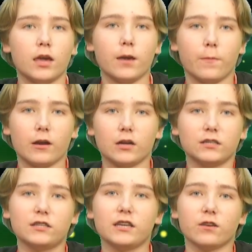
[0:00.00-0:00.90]
Hey
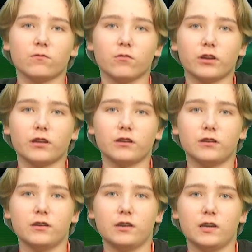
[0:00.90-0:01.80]
Pirates, it's Deacon
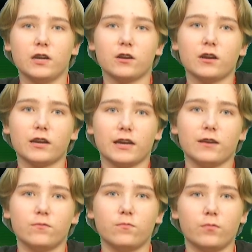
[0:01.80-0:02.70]
Rogan here
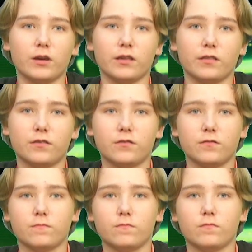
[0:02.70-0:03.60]
again with
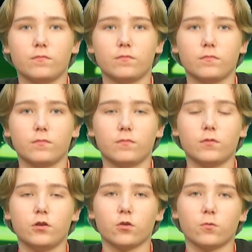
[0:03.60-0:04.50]

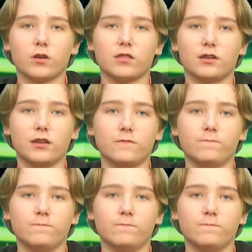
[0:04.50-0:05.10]
your word of the day.